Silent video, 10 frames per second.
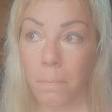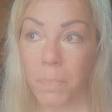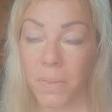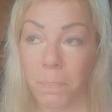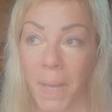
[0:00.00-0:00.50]

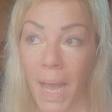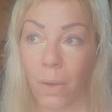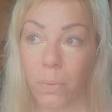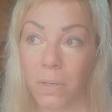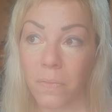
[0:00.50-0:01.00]
but the
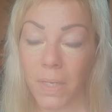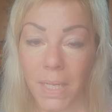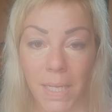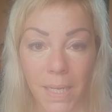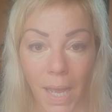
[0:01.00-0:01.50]
power that
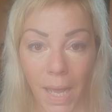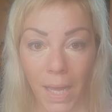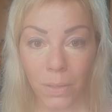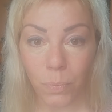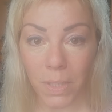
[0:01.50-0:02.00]
he
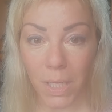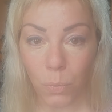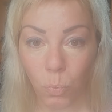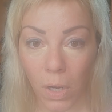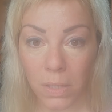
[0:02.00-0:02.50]
had when he
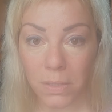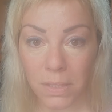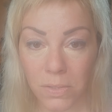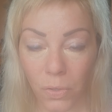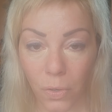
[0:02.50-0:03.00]
walked
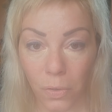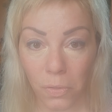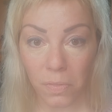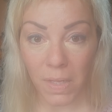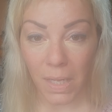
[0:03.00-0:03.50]
this
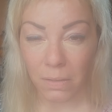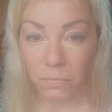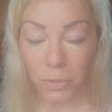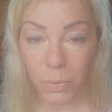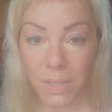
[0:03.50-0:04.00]
earth, the
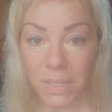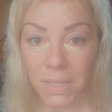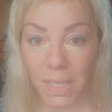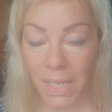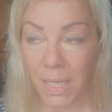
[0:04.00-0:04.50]
influence
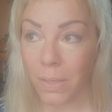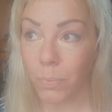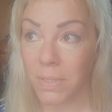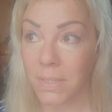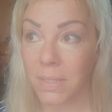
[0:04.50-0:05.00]
that he
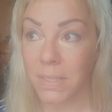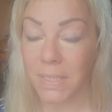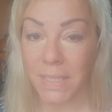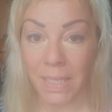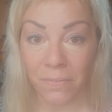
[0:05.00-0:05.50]
was
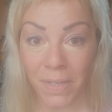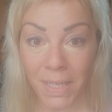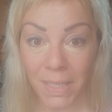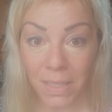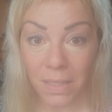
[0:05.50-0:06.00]

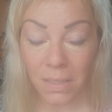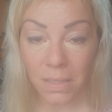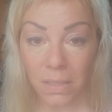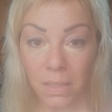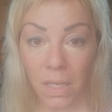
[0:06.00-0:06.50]
giving,
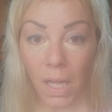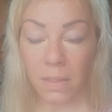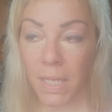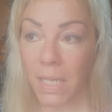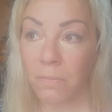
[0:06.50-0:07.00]

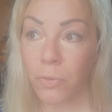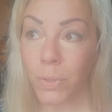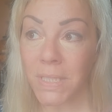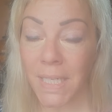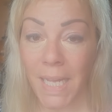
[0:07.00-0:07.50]
the
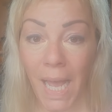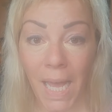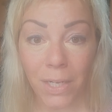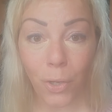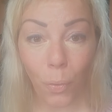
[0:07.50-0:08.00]
influence he
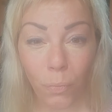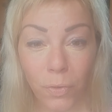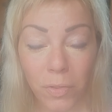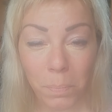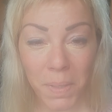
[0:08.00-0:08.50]
had
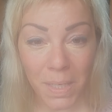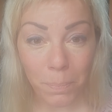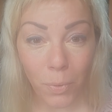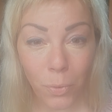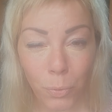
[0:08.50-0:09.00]
over the
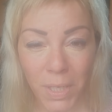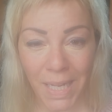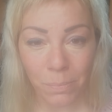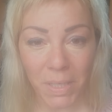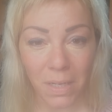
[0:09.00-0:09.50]
people who
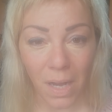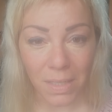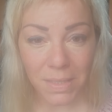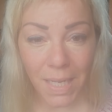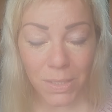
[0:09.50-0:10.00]
came in
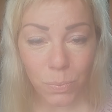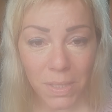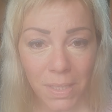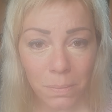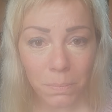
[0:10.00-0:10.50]
contact
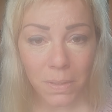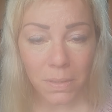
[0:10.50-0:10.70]
with him